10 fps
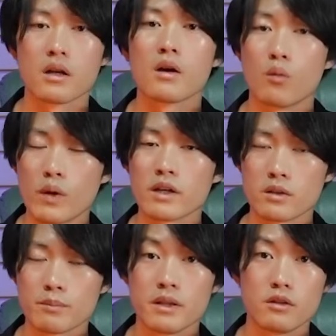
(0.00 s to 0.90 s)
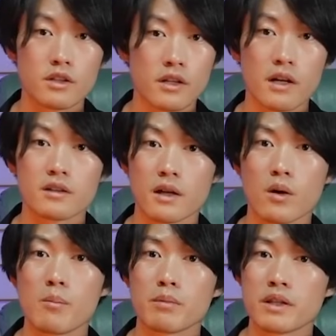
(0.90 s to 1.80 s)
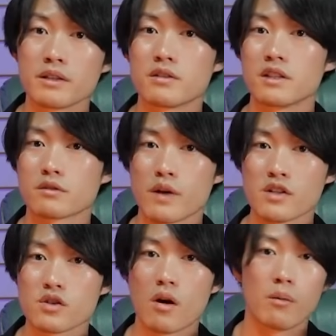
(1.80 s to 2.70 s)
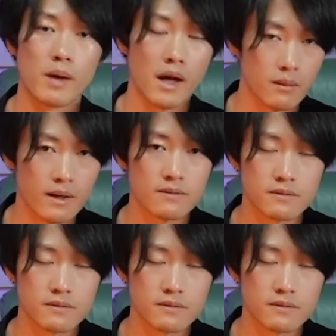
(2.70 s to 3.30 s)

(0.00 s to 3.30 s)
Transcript: We could be looking at the complete destruction of Elbaf.